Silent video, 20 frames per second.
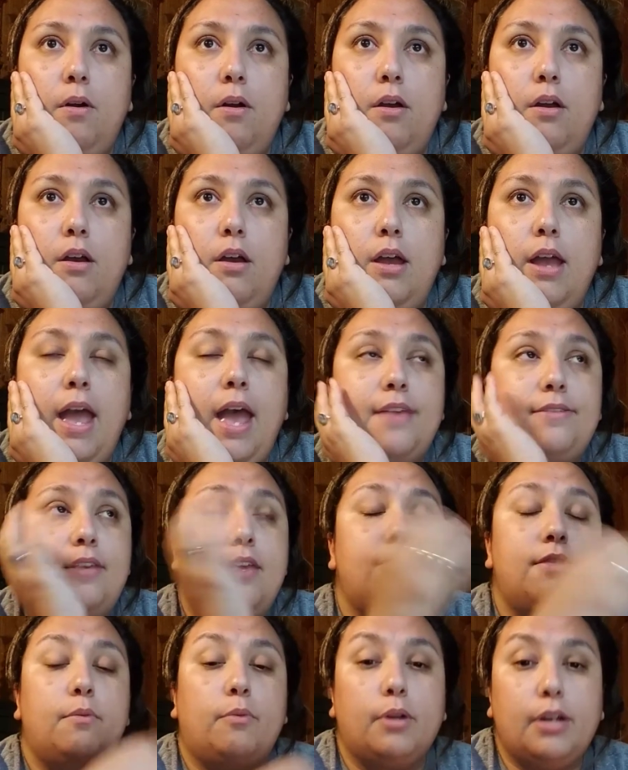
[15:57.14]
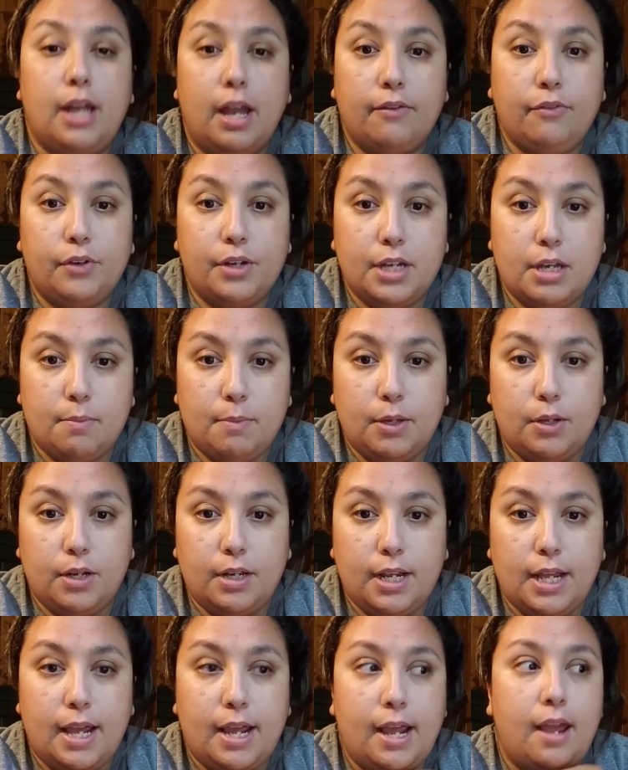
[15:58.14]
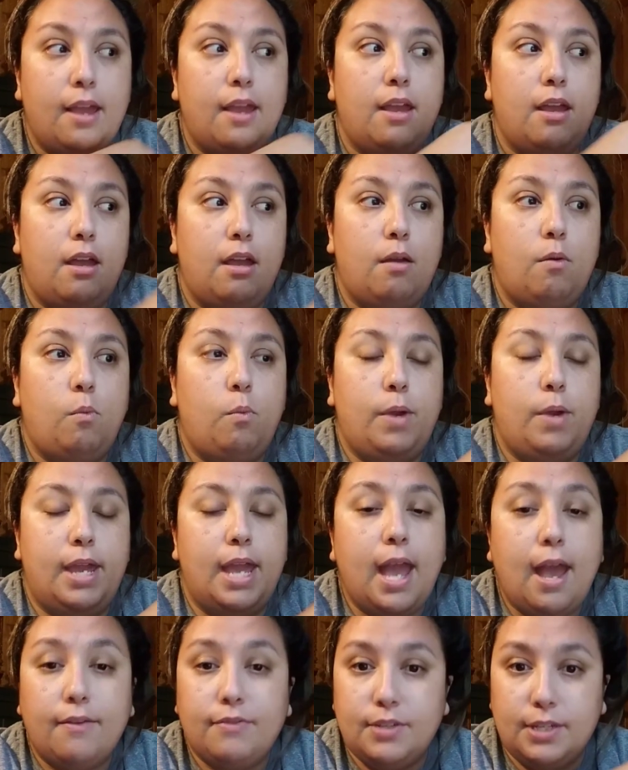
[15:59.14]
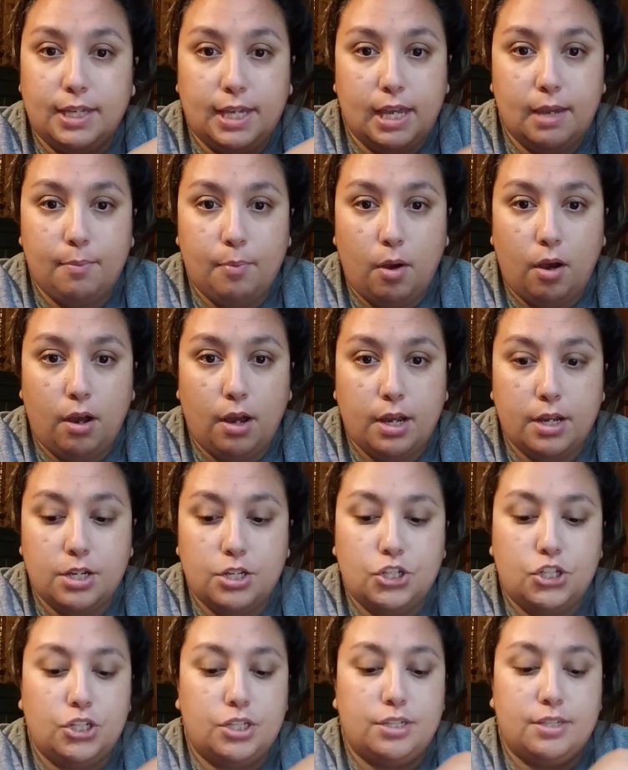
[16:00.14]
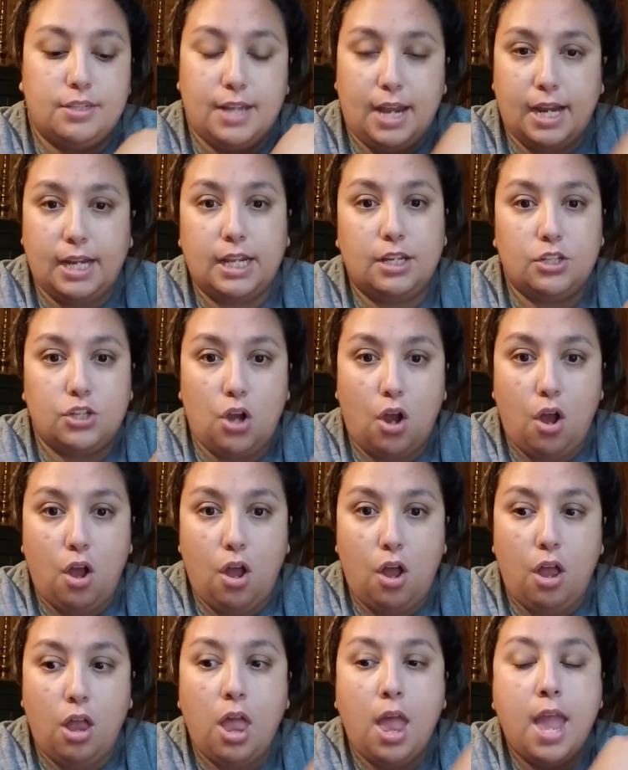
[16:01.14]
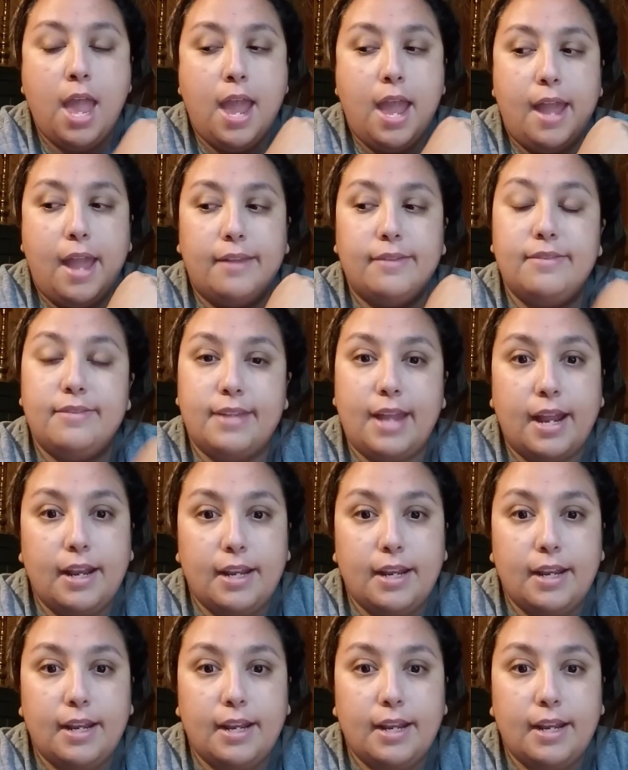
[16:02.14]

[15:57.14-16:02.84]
as the recovery community, we have to keep on just standing tall and standing